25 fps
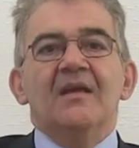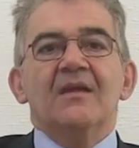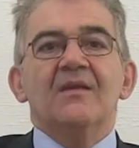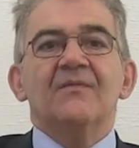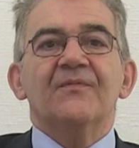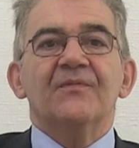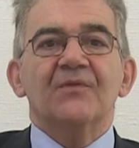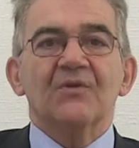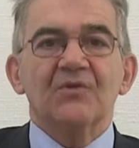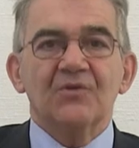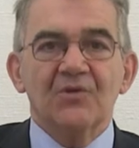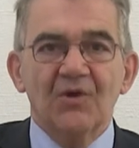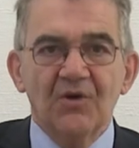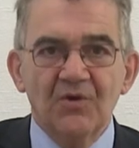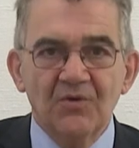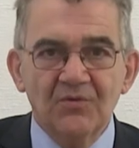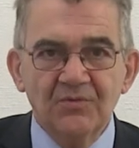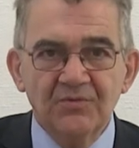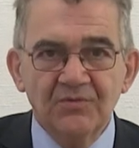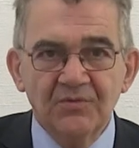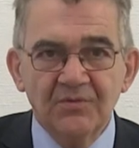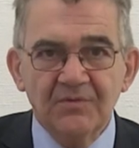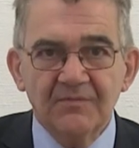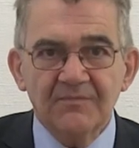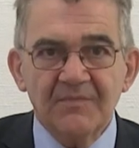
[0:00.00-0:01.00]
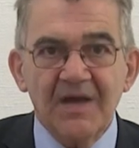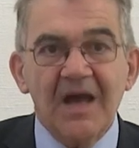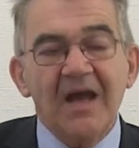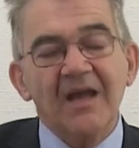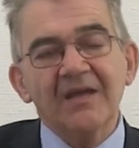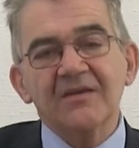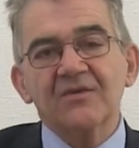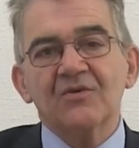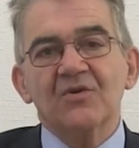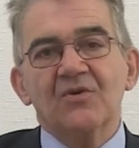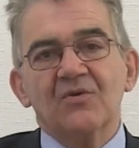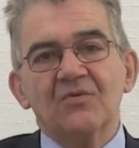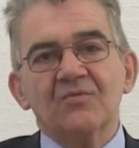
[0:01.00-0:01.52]
If you know,
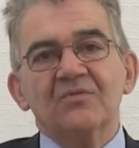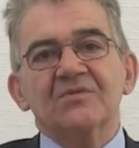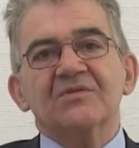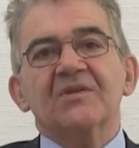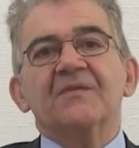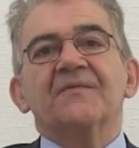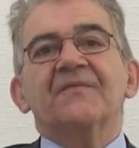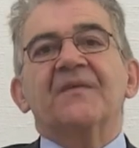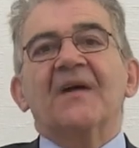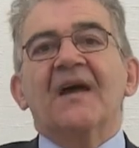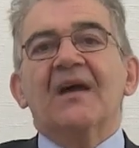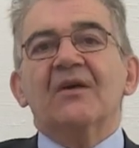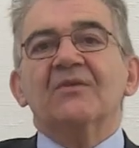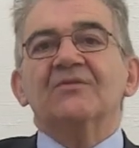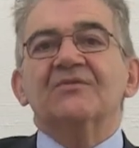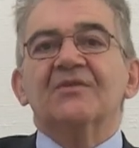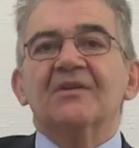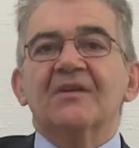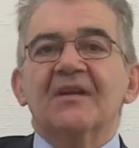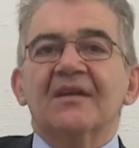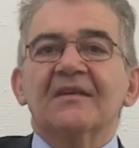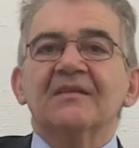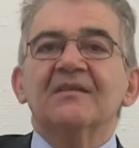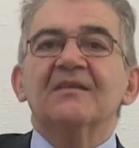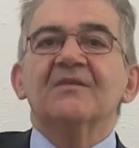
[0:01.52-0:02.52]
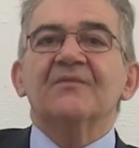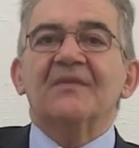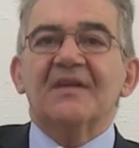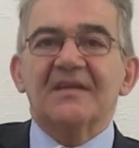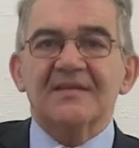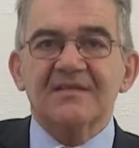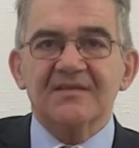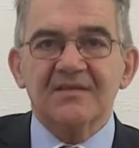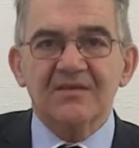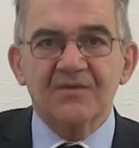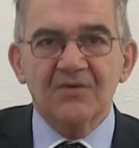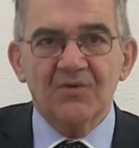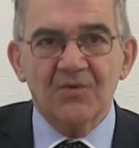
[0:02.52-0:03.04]
I know the founder and
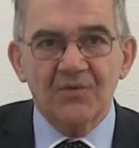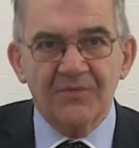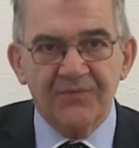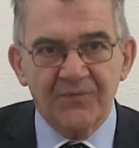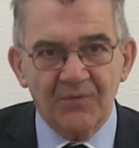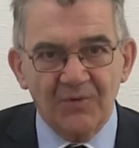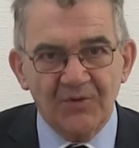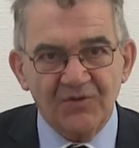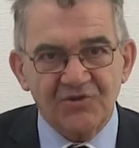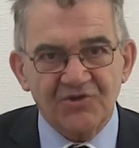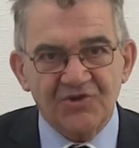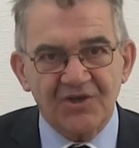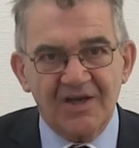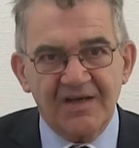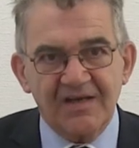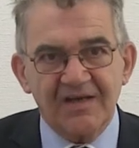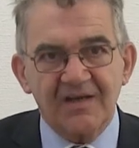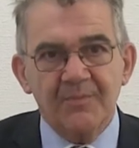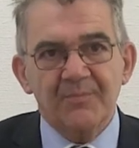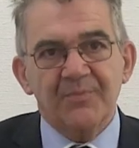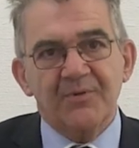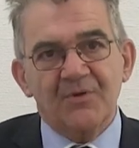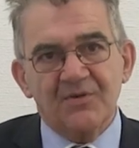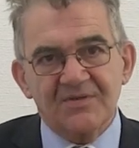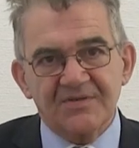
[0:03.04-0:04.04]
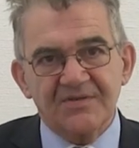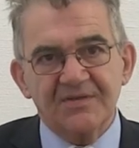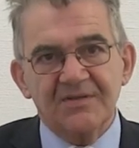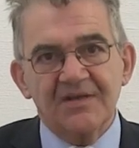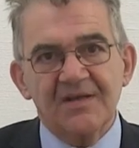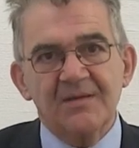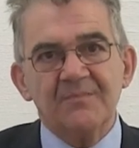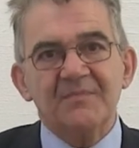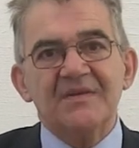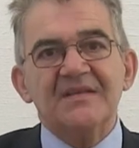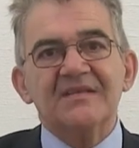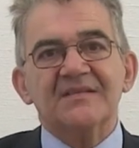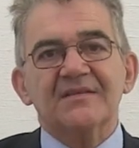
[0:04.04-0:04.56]
investor of WorldCheck
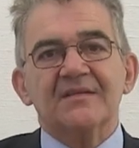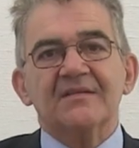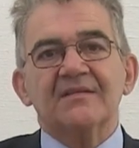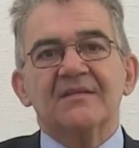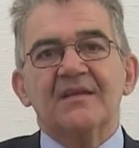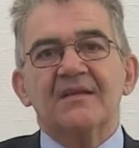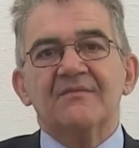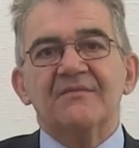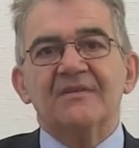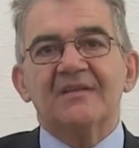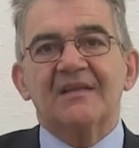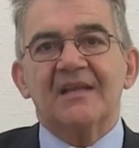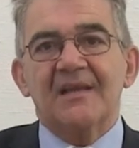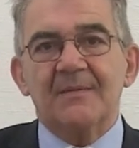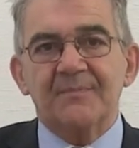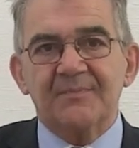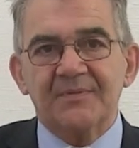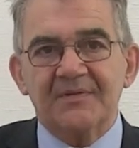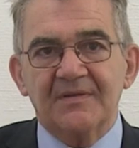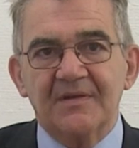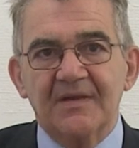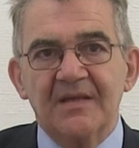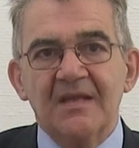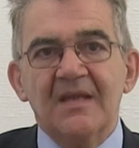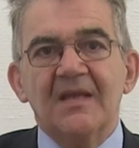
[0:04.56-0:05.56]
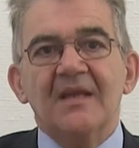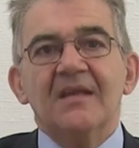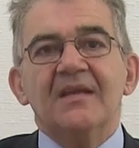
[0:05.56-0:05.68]
personally, Mr. David Leppan.